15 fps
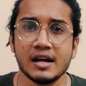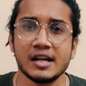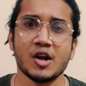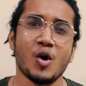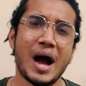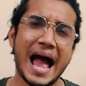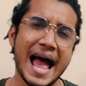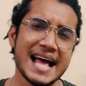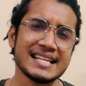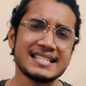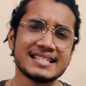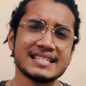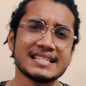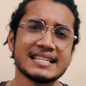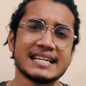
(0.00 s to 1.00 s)
Now
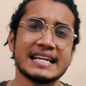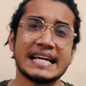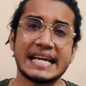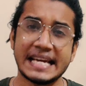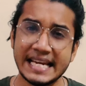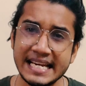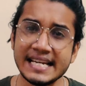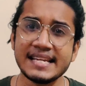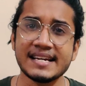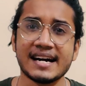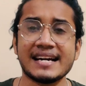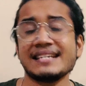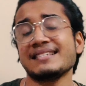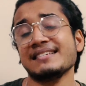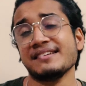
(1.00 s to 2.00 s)
as India
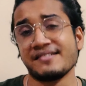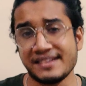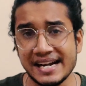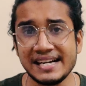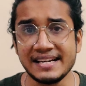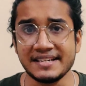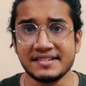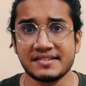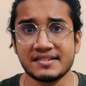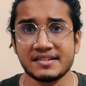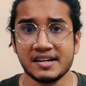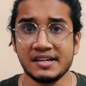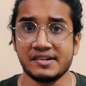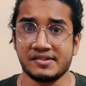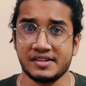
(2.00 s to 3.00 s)
is in red list
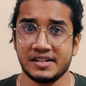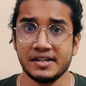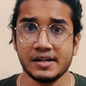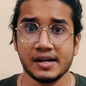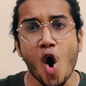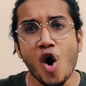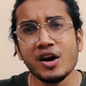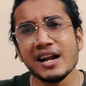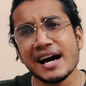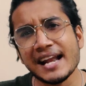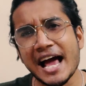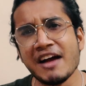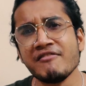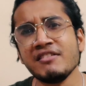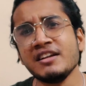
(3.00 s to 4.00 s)
country, on
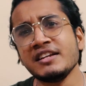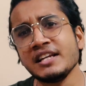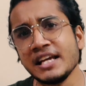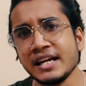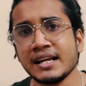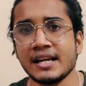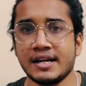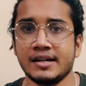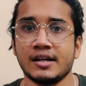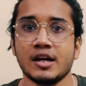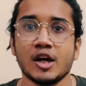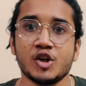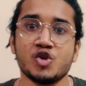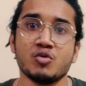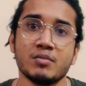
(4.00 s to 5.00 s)
arrival in England
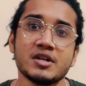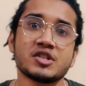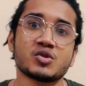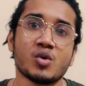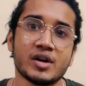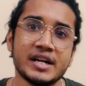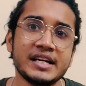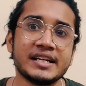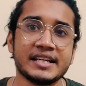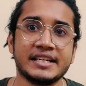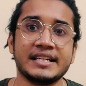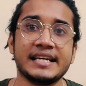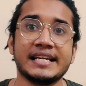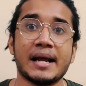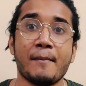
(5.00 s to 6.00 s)
you must quarantine
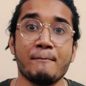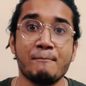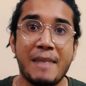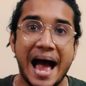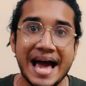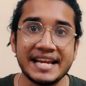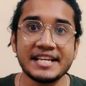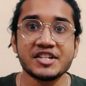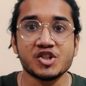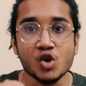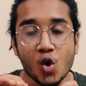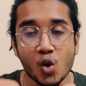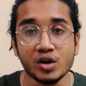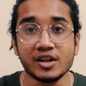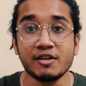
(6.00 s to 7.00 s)
in a managed
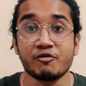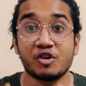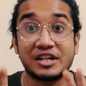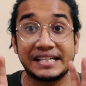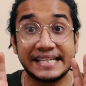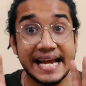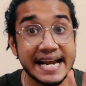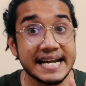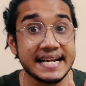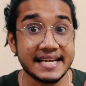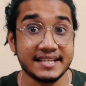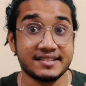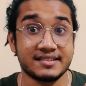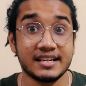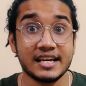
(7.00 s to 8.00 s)
hotel for 10
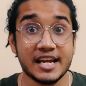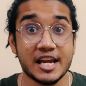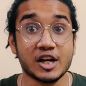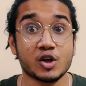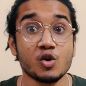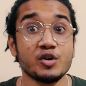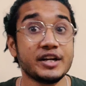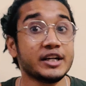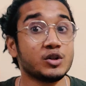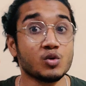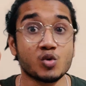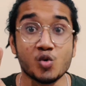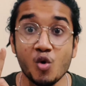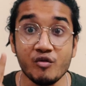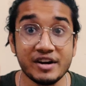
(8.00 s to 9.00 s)
days including
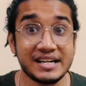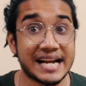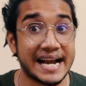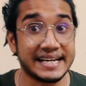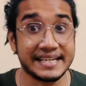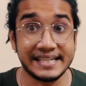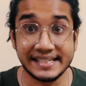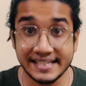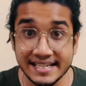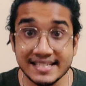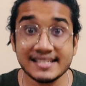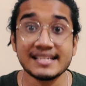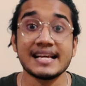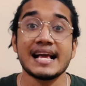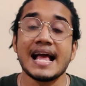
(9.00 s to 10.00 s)
two COVID-19 tests,